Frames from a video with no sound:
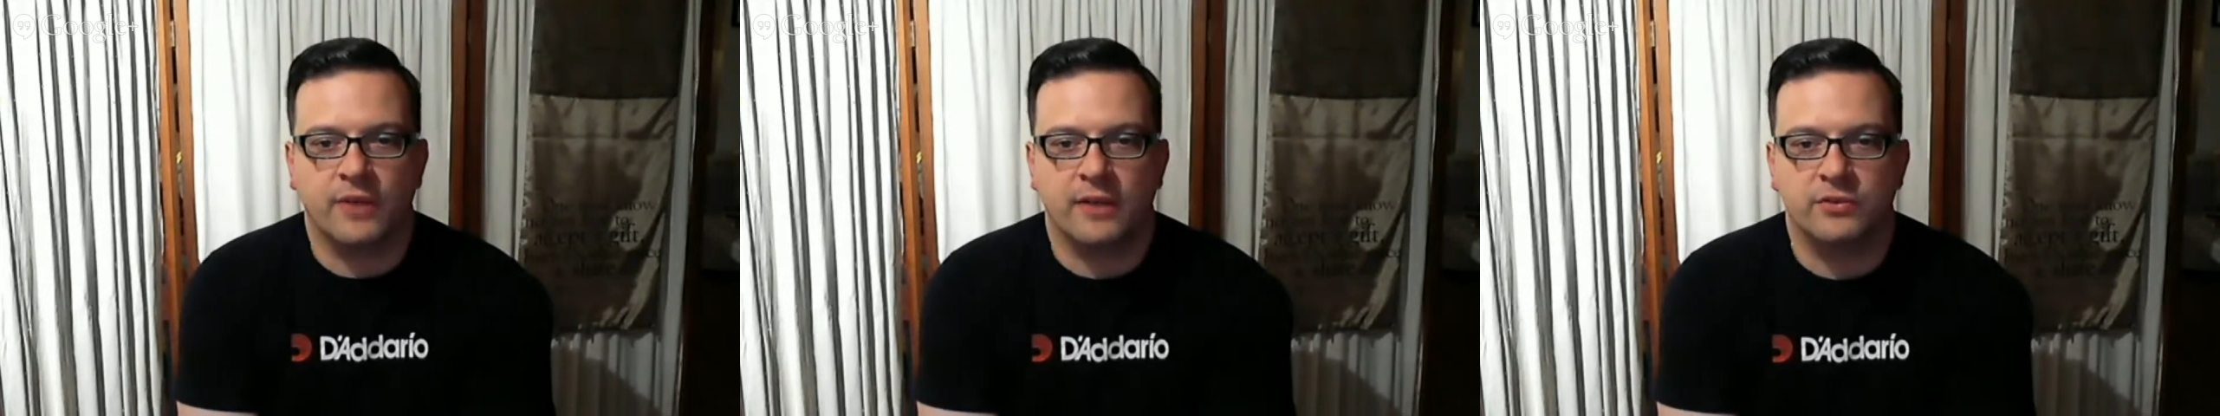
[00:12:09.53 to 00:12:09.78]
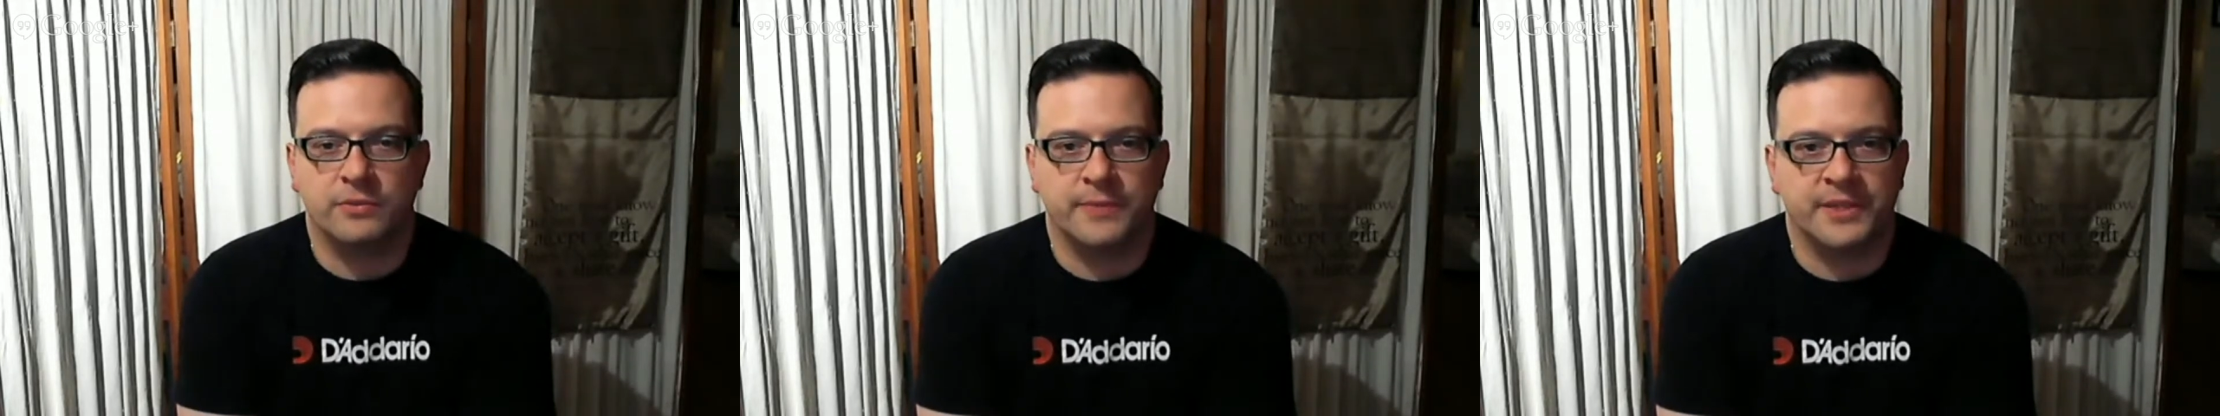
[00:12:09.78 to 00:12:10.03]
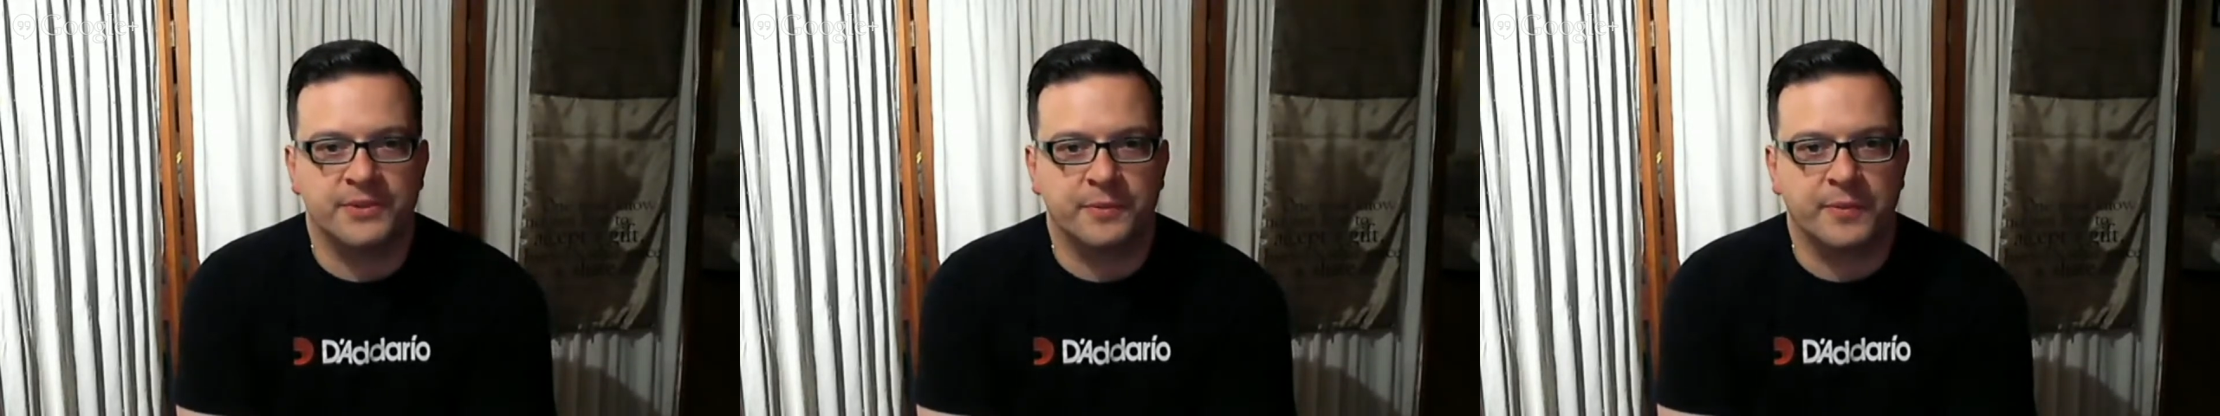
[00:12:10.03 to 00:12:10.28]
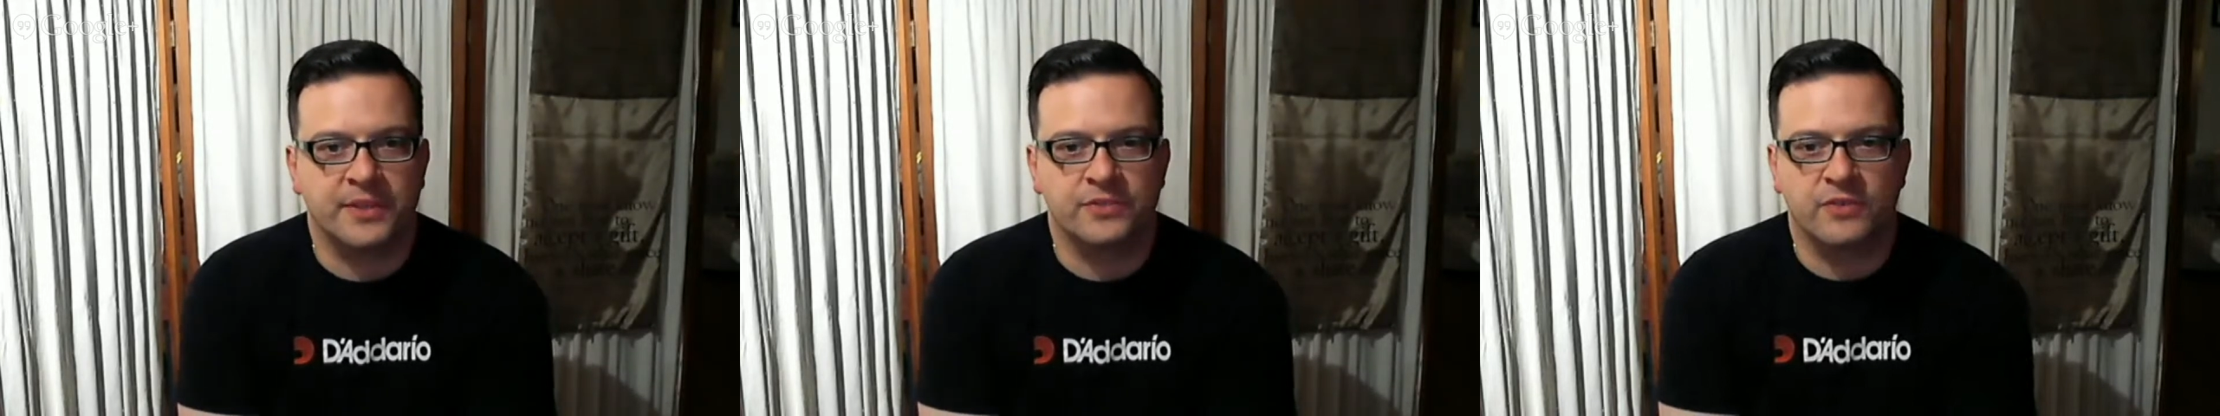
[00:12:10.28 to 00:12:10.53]
around too much with
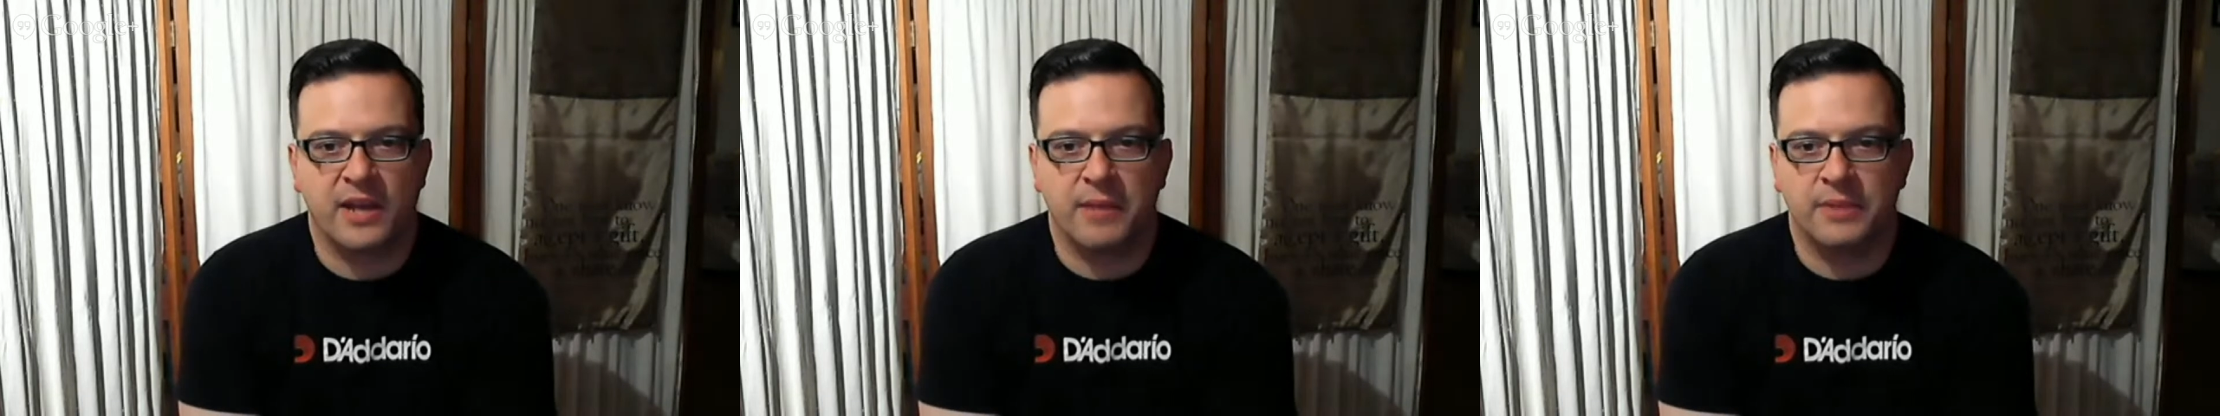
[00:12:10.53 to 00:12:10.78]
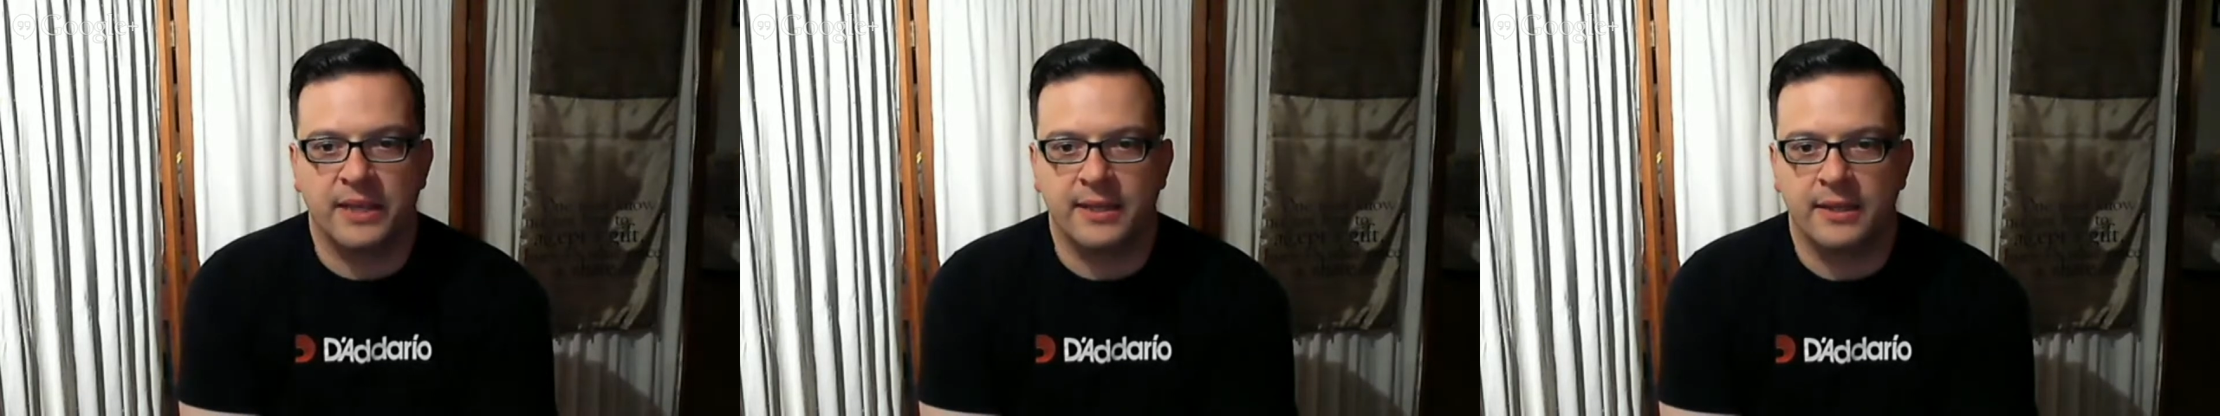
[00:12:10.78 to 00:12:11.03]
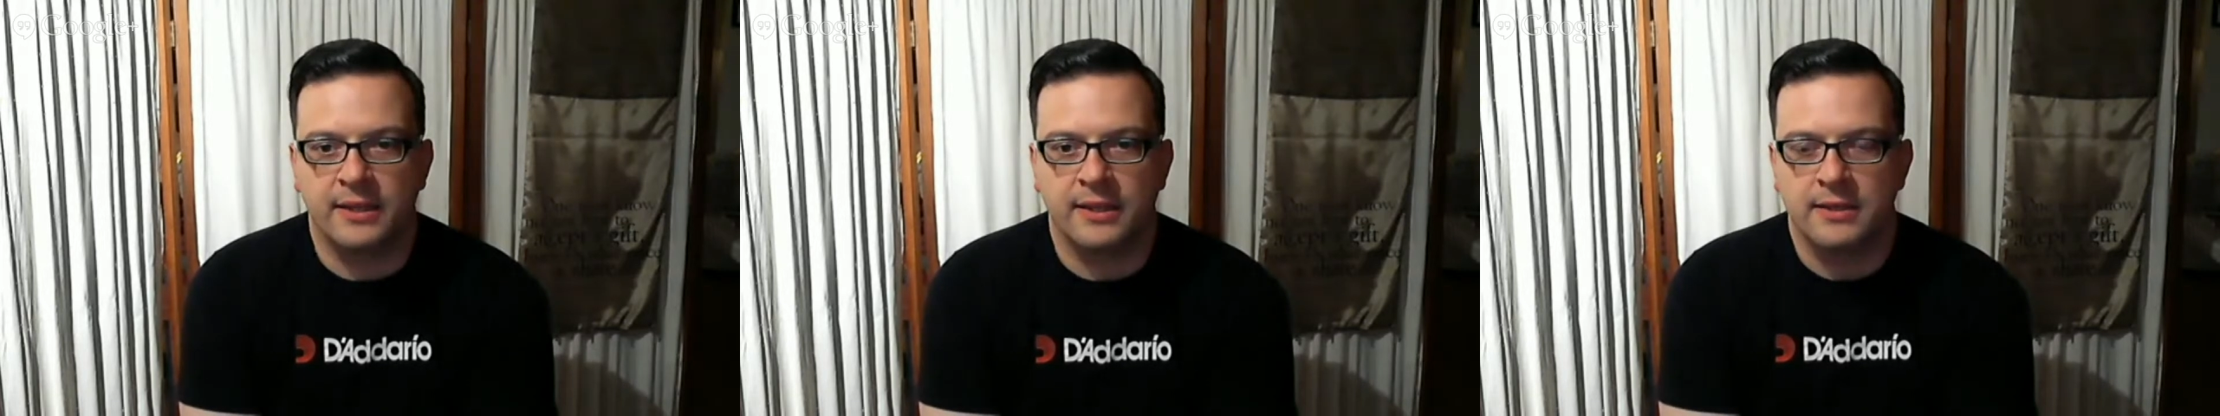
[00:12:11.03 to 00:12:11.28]
my strap length.